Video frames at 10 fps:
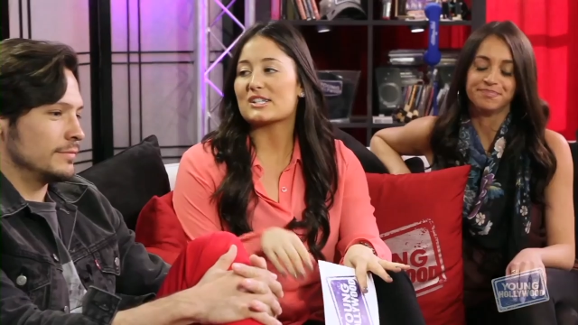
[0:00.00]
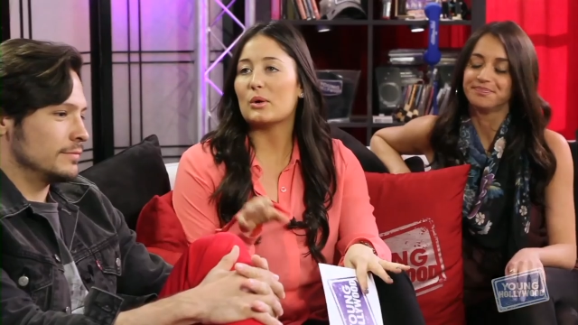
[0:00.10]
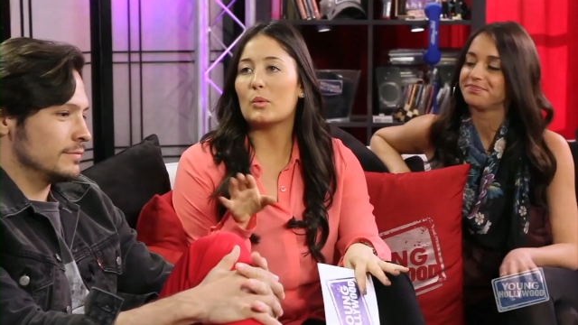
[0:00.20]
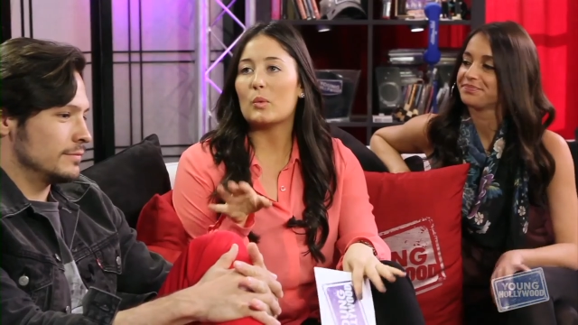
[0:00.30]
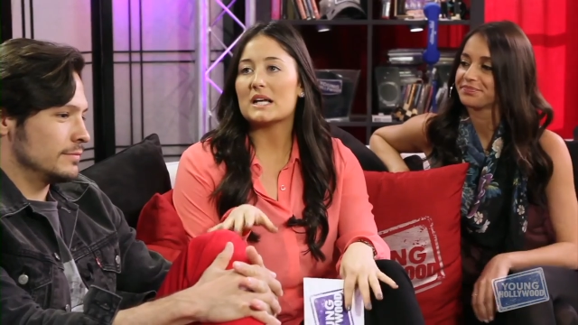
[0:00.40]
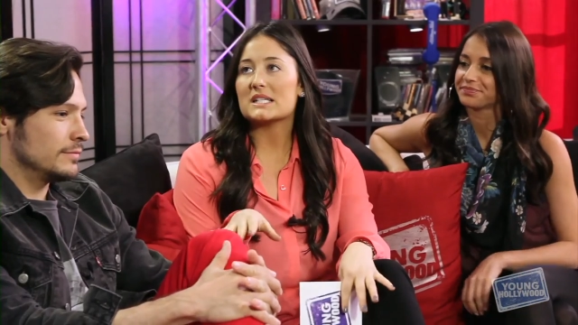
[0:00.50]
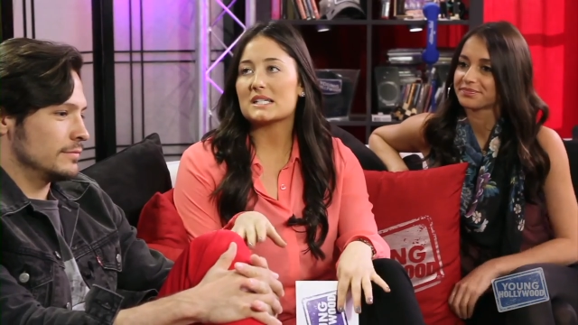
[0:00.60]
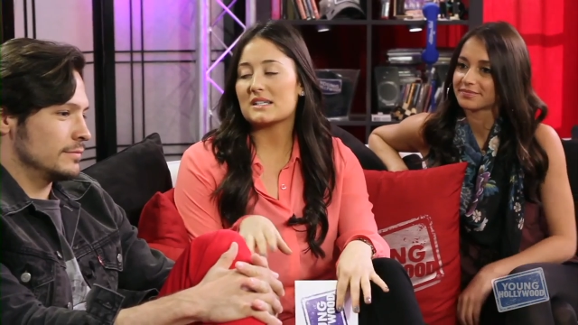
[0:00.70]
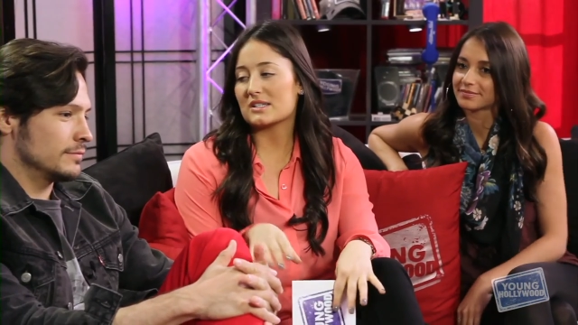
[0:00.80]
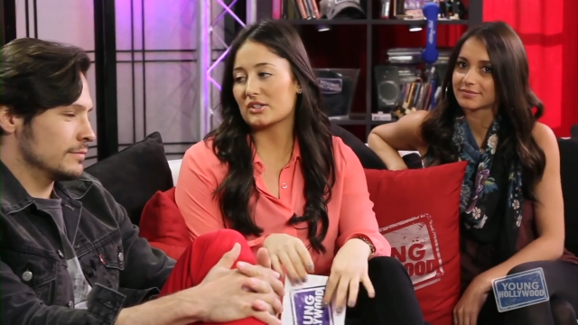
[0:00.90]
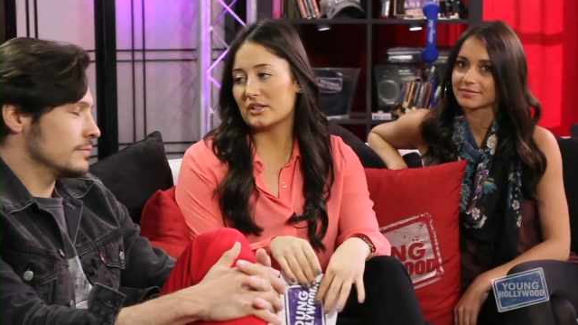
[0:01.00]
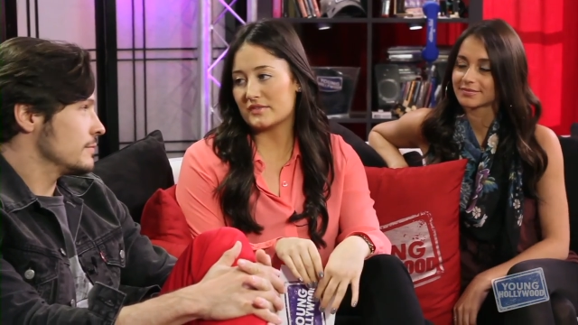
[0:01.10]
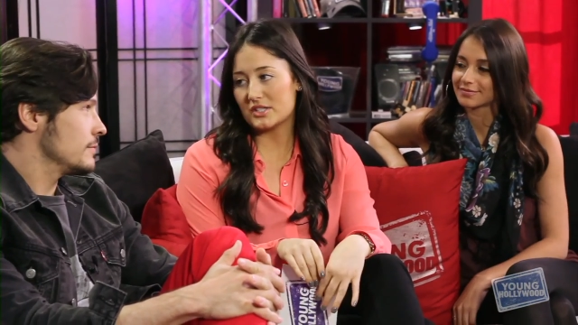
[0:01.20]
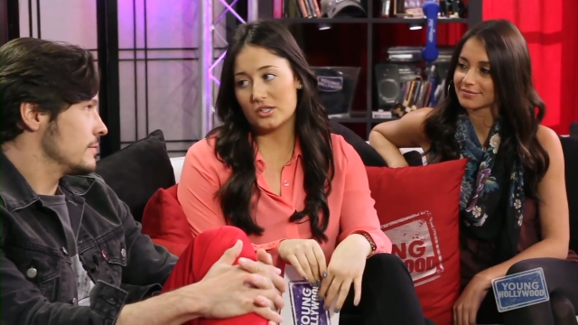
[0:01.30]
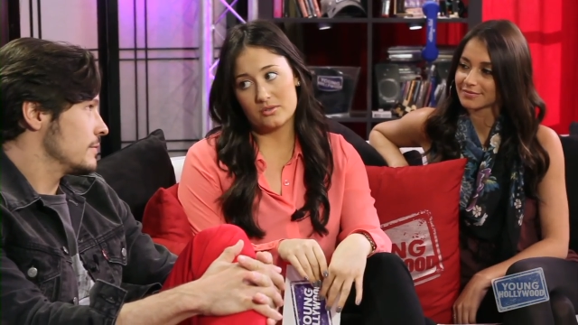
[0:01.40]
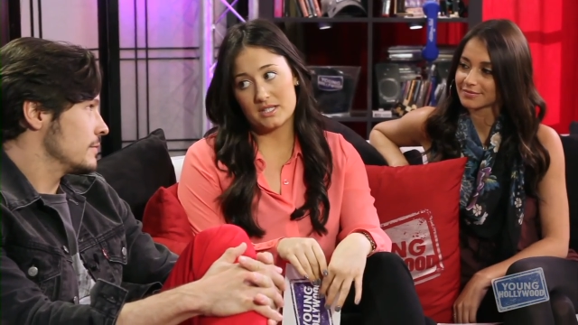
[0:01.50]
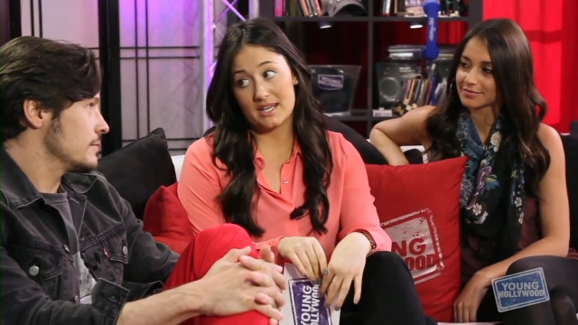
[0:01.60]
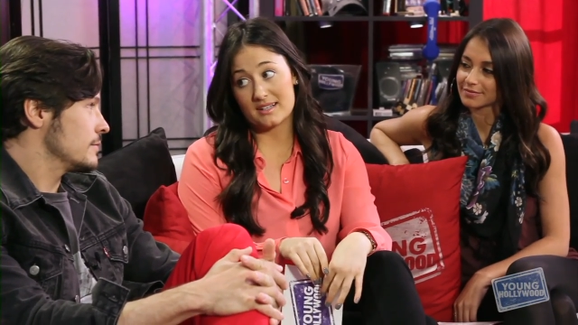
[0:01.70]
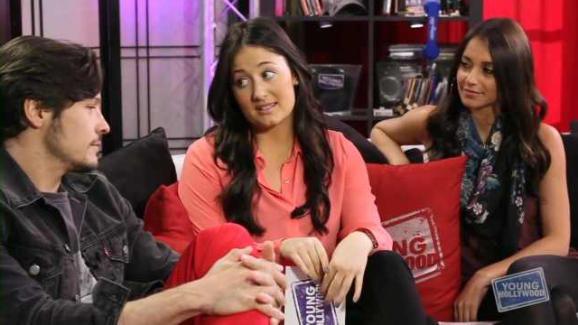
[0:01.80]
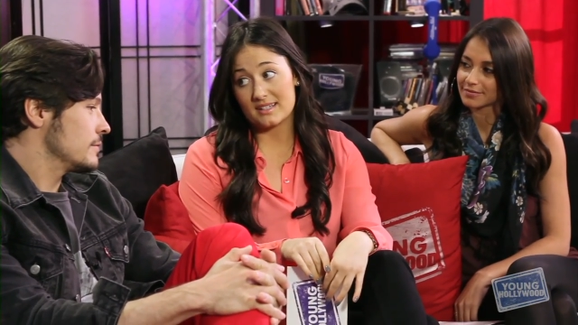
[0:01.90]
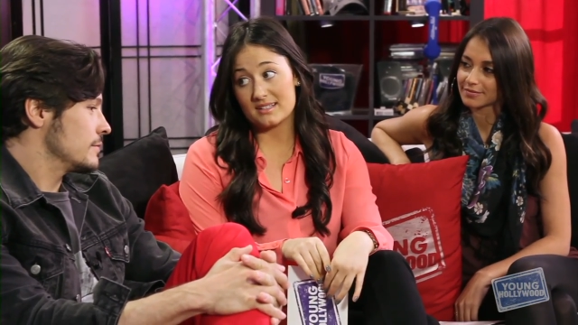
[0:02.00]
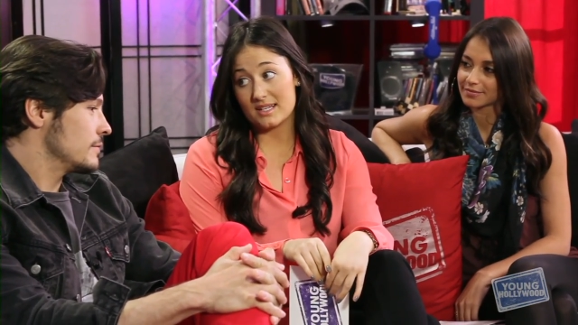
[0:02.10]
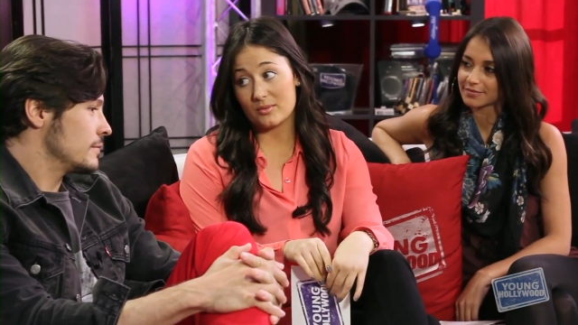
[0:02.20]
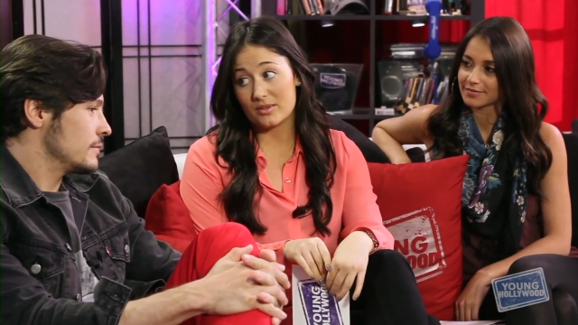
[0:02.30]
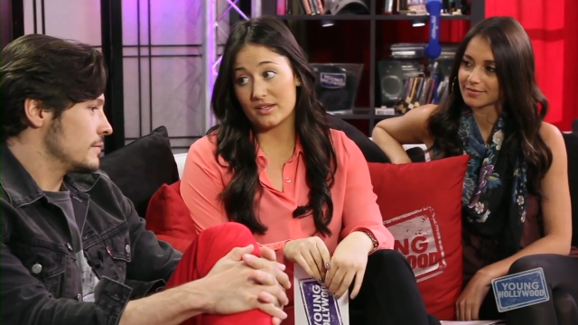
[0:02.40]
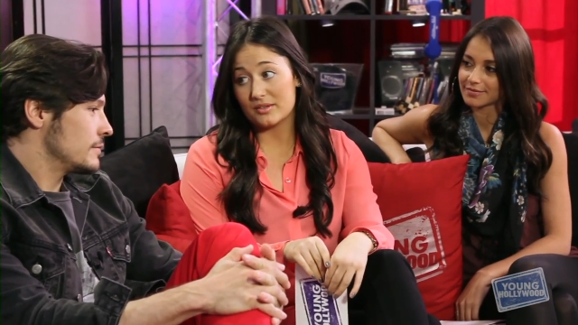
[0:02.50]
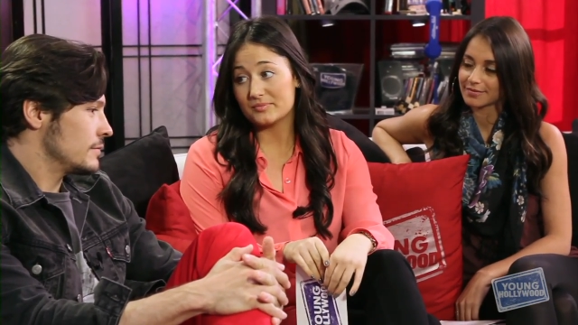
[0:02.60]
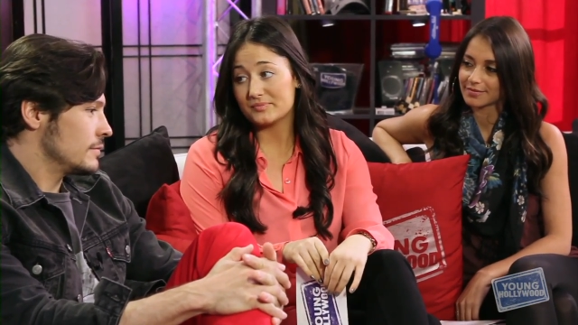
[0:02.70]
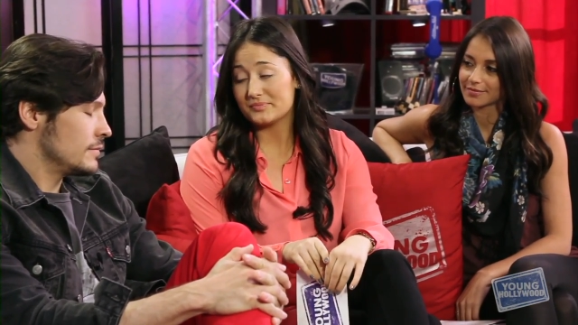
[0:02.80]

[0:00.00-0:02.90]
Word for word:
Speaker 1: So what does a girl have to do to get a second date with you?